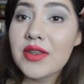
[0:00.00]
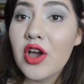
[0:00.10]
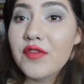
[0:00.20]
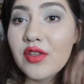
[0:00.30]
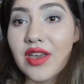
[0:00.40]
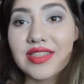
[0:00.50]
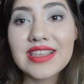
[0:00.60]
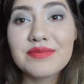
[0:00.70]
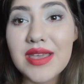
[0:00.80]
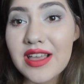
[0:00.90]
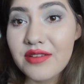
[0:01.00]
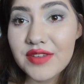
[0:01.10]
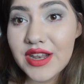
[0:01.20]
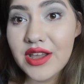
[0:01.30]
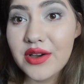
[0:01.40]
me know if you like these makeup
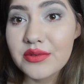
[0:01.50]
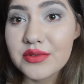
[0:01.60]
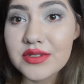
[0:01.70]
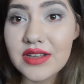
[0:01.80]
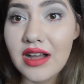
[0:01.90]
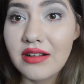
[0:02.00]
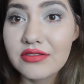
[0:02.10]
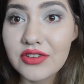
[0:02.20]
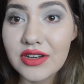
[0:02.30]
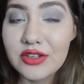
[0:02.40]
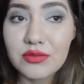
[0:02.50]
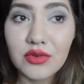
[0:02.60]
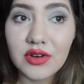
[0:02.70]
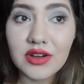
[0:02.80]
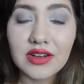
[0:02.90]
videos. I'll try and do
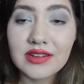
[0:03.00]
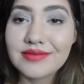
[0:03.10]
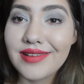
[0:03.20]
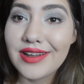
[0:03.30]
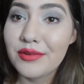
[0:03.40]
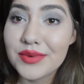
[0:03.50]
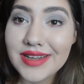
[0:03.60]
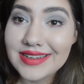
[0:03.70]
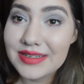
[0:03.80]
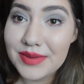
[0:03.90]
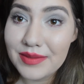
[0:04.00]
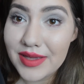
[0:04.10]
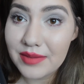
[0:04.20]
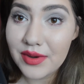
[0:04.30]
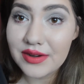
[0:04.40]
more. I don't pretend to be a
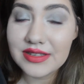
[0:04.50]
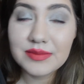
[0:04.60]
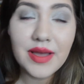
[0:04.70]
makeup artist,